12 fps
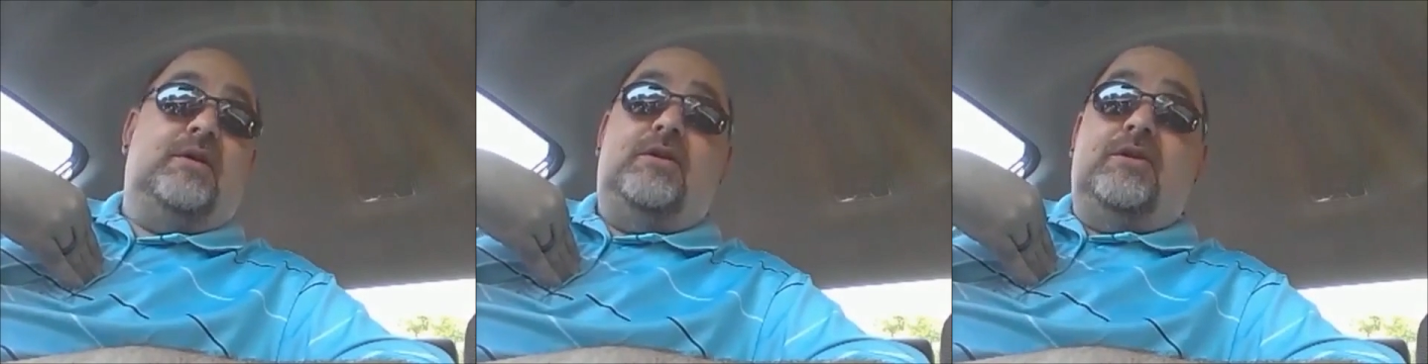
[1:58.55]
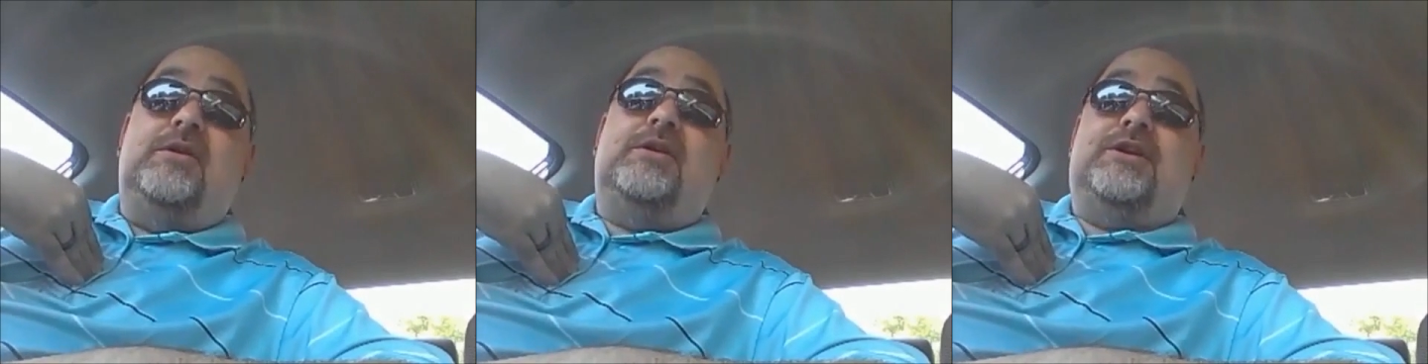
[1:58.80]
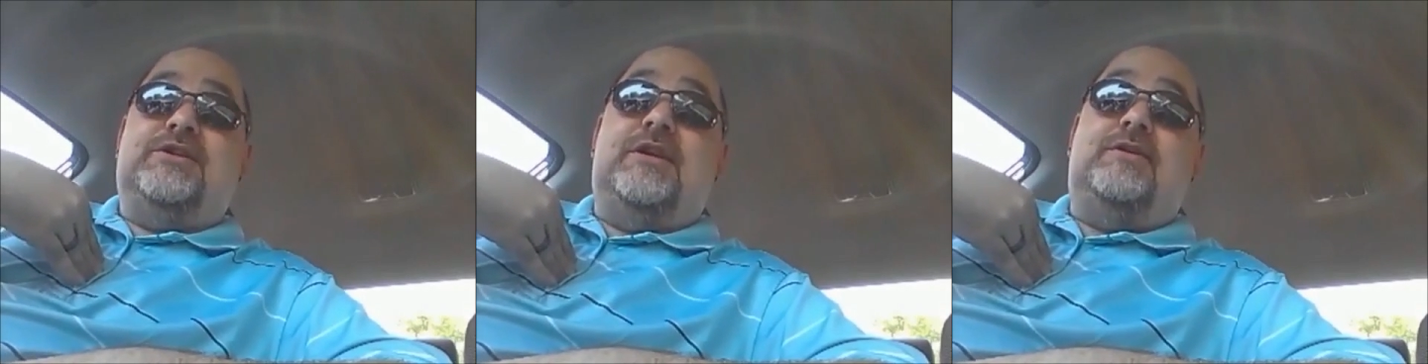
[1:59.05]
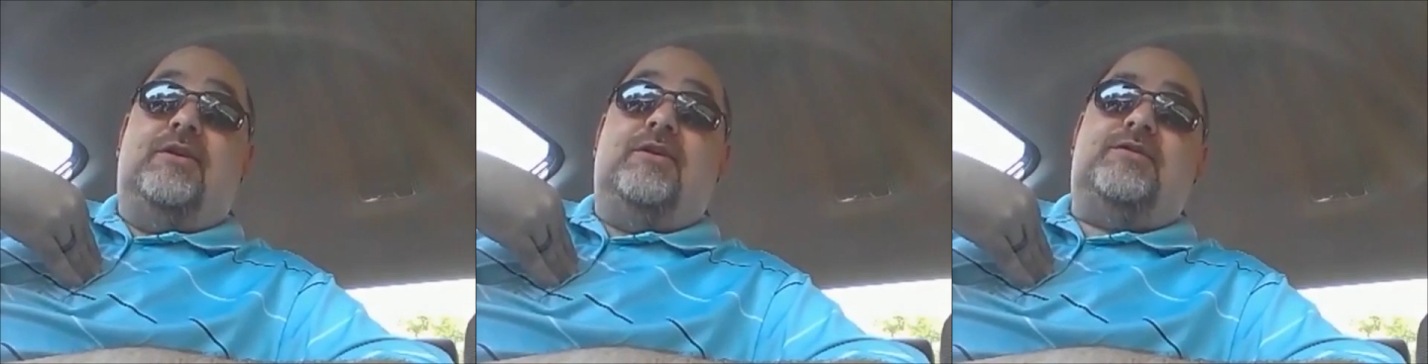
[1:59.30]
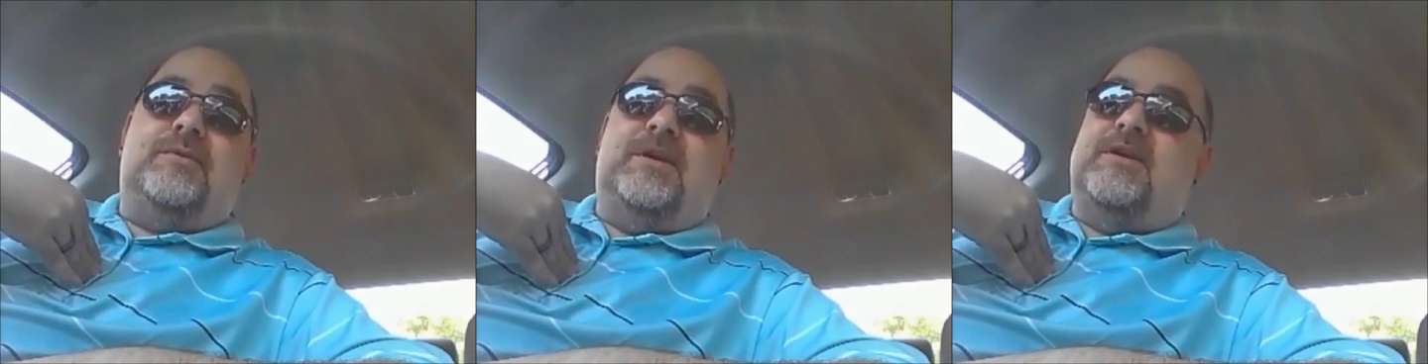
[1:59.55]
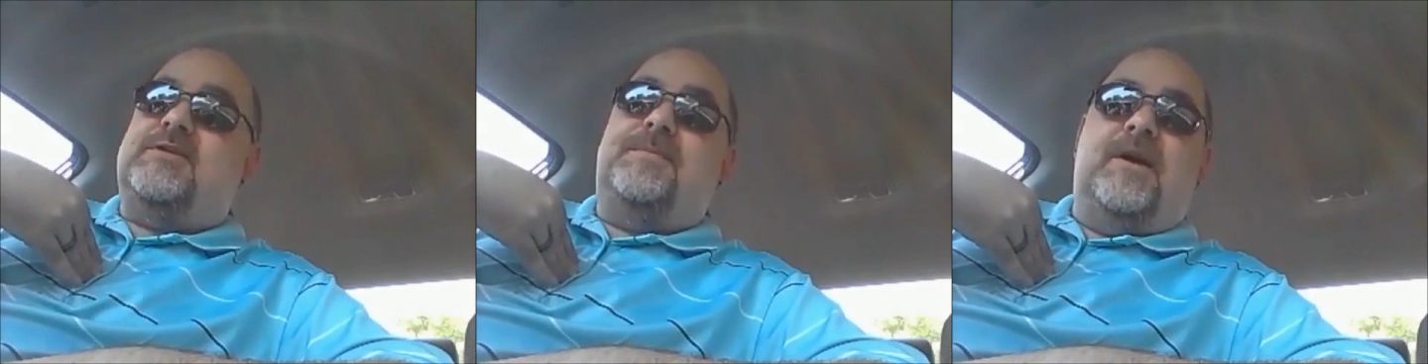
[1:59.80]
You can continue to
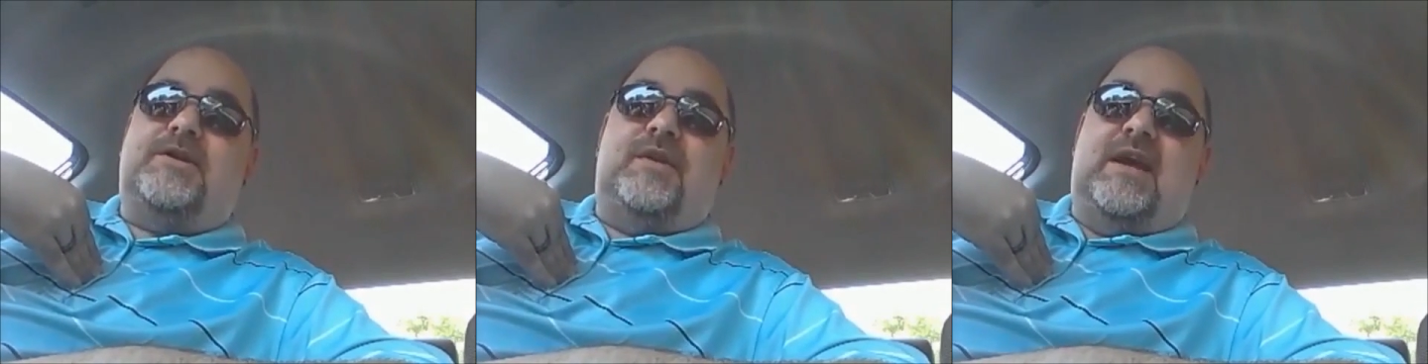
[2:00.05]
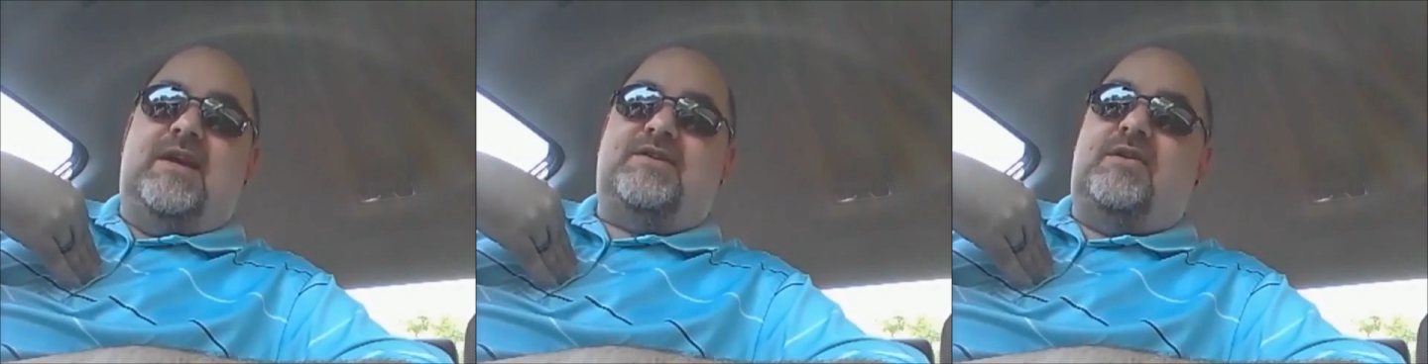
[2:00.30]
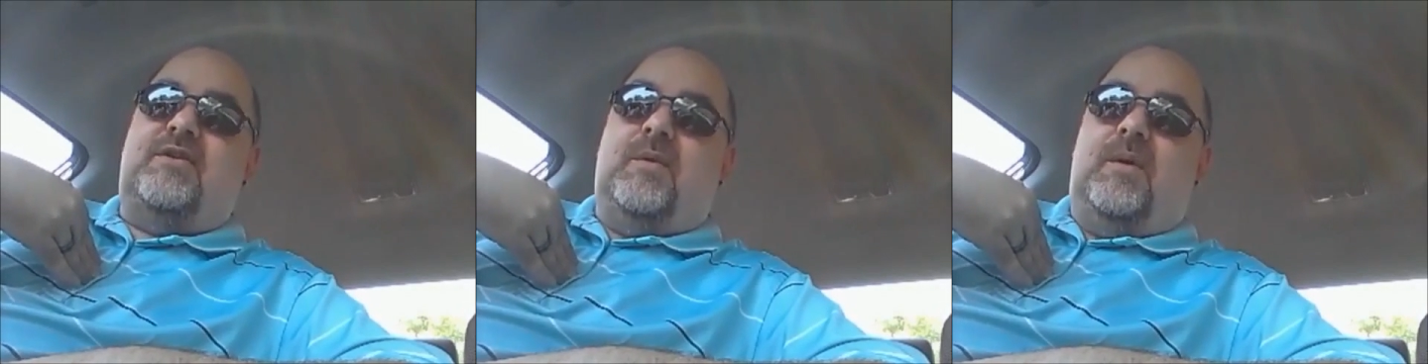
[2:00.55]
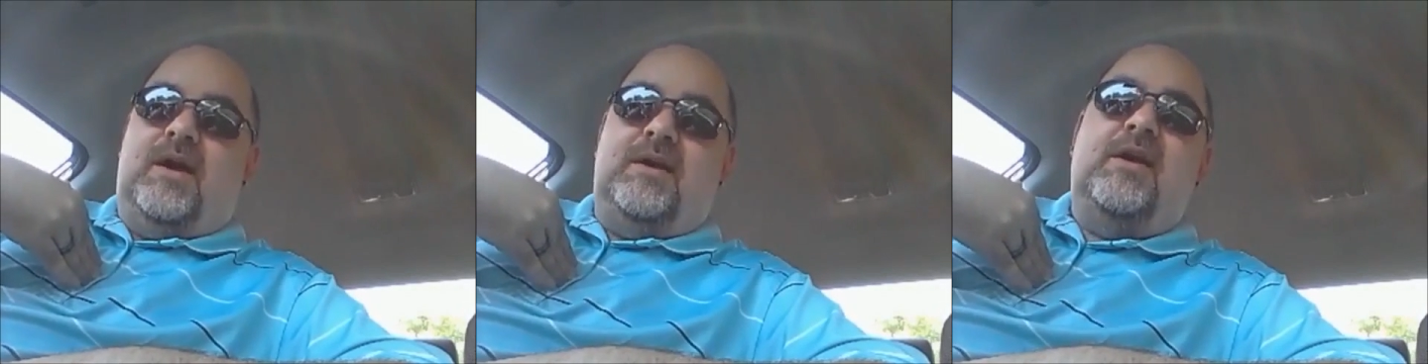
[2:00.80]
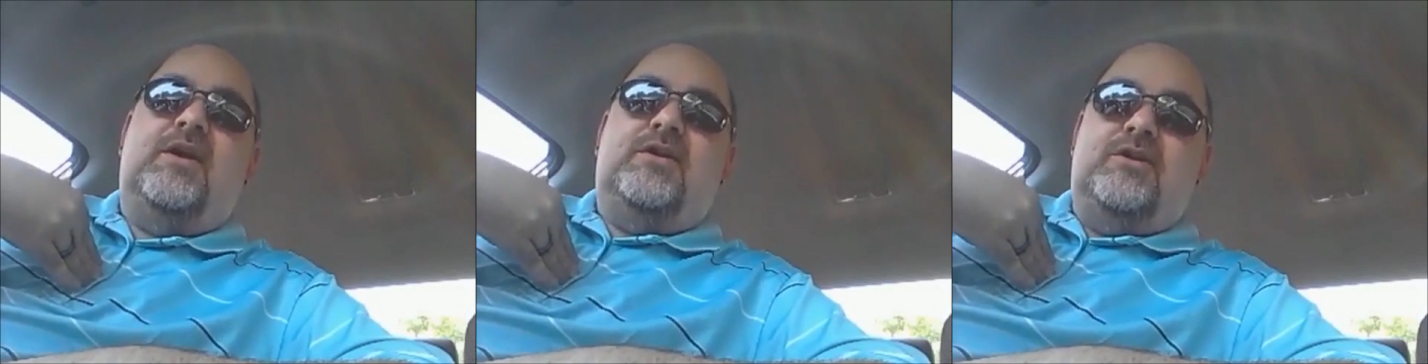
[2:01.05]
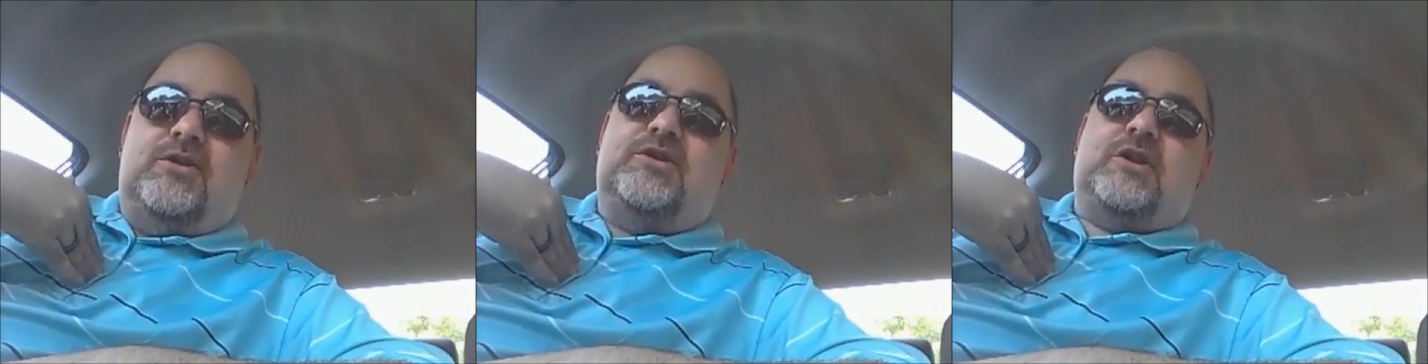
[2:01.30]
be as much of an asshole you want.
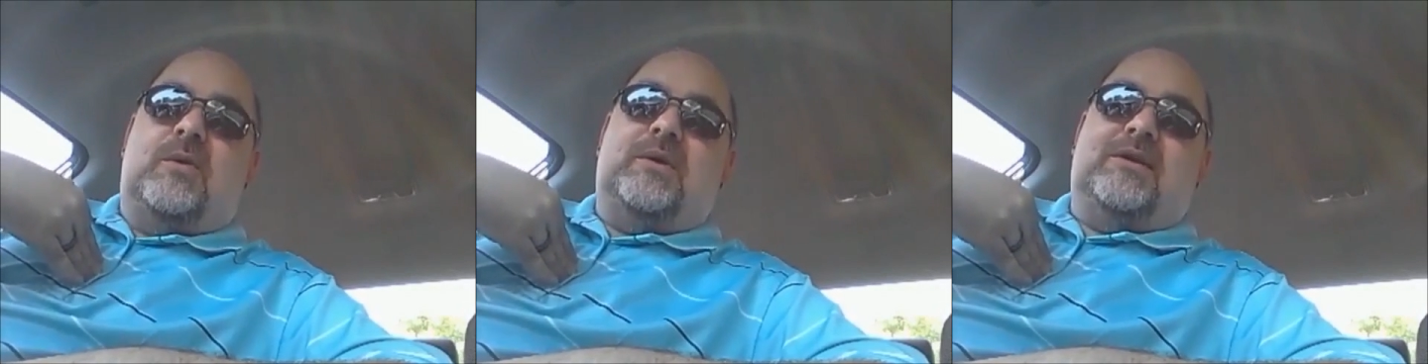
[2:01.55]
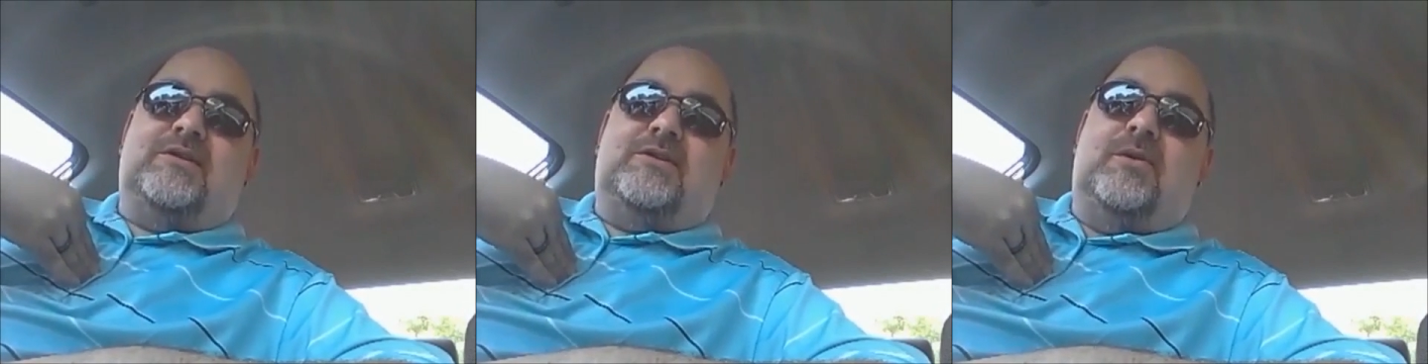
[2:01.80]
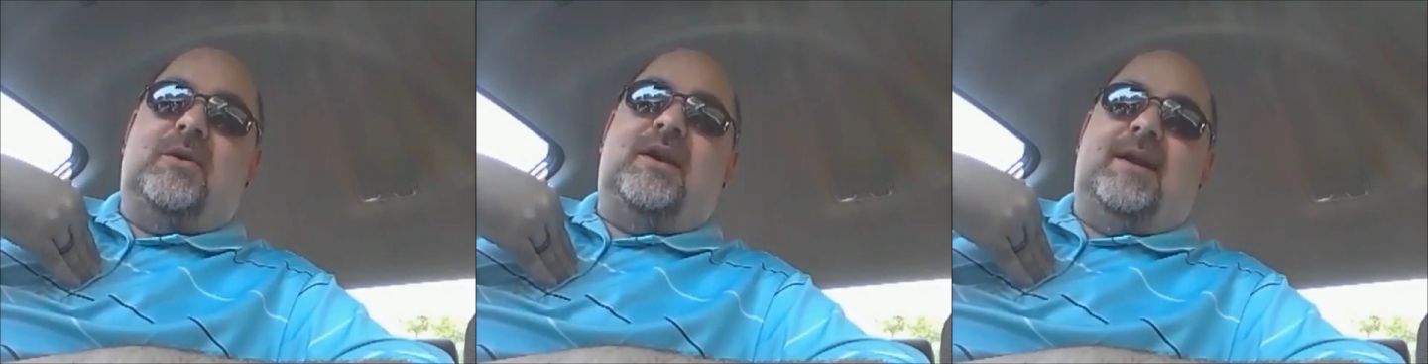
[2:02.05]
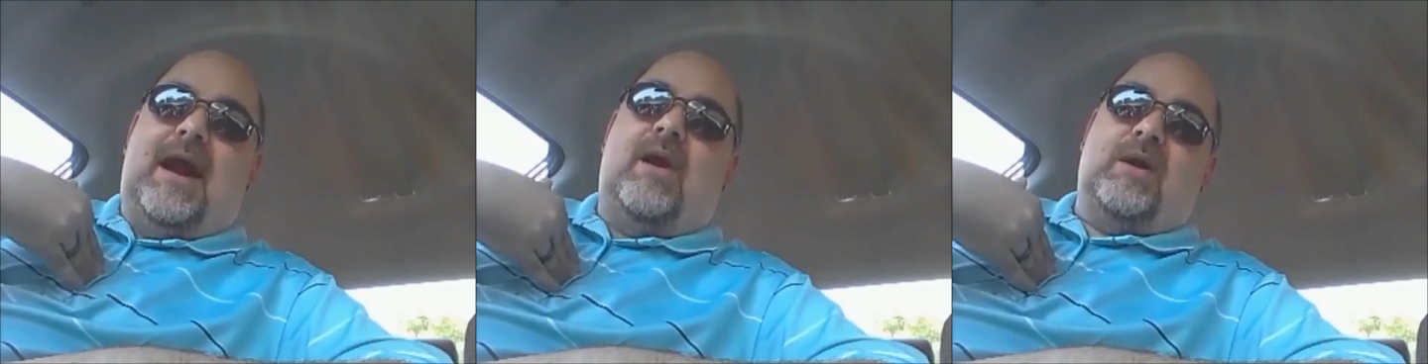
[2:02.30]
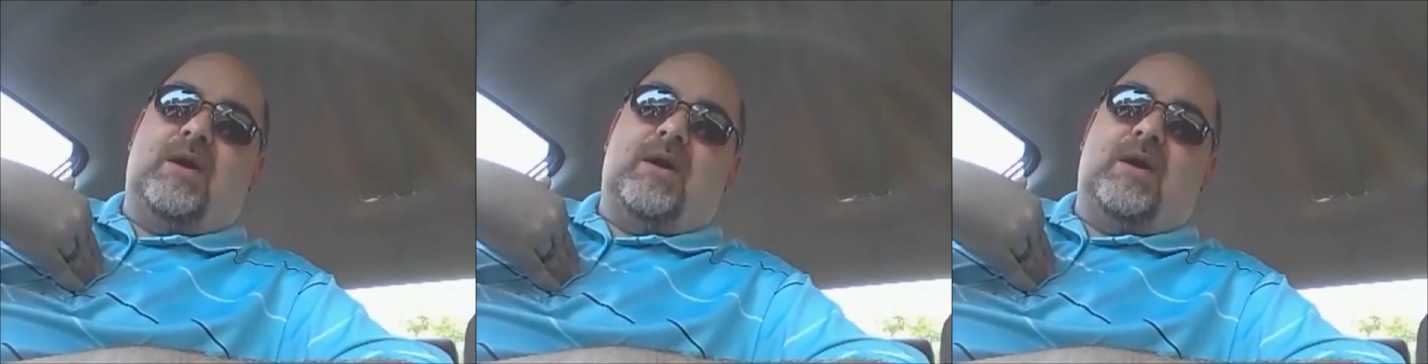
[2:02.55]
You just don't get to do it in